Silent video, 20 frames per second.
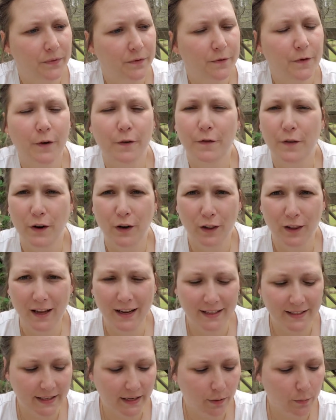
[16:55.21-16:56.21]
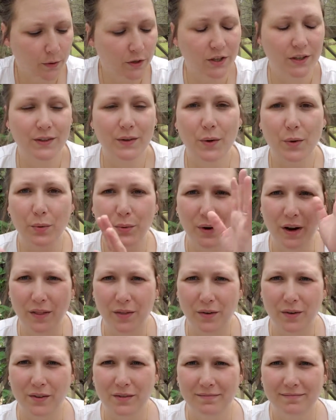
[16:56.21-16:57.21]
for fertilizing, which is a whole
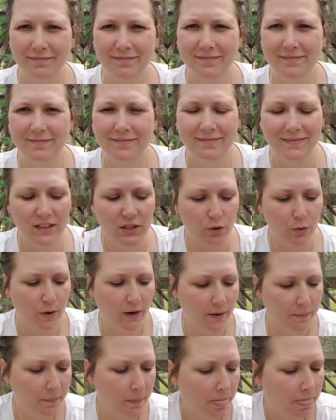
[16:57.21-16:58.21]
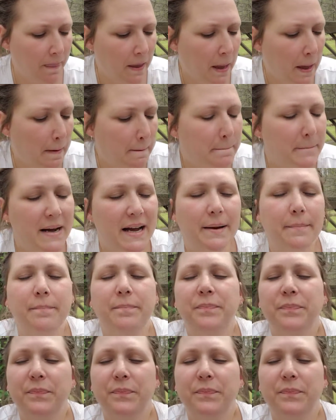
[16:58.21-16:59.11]
nother story. But